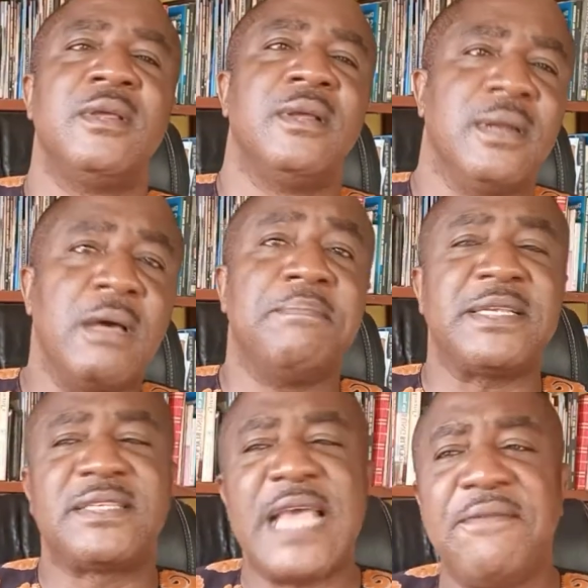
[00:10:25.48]
Number
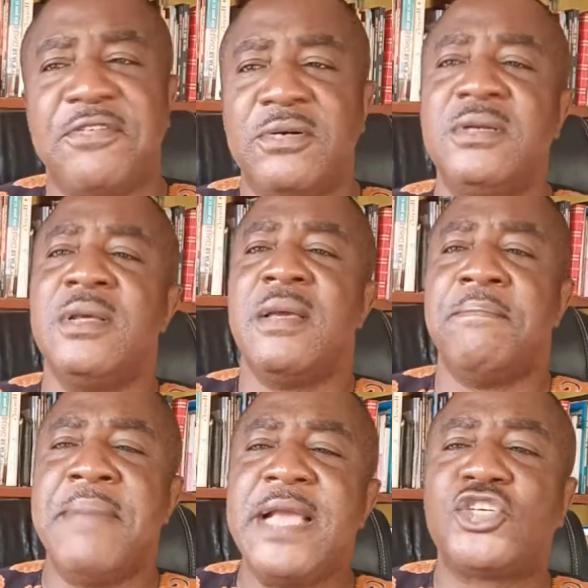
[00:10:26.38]
7,
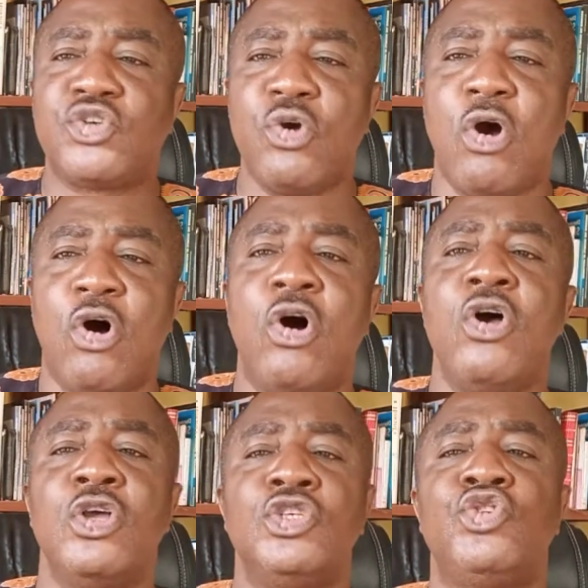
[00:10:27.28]
make sure
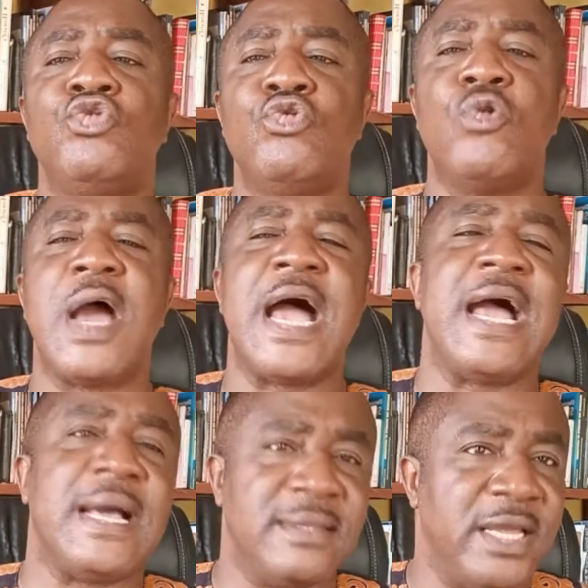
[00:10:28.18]
you
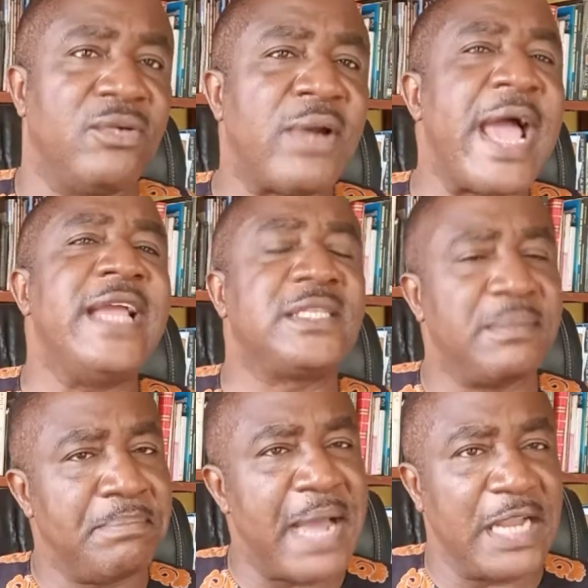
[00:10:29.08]
are the right
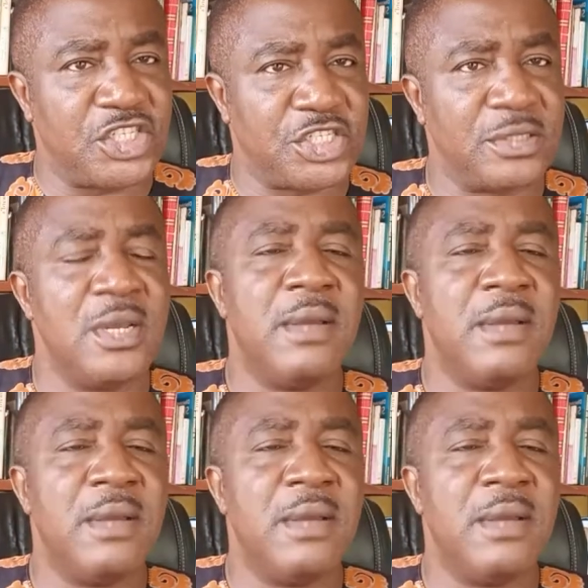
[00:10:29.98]
match.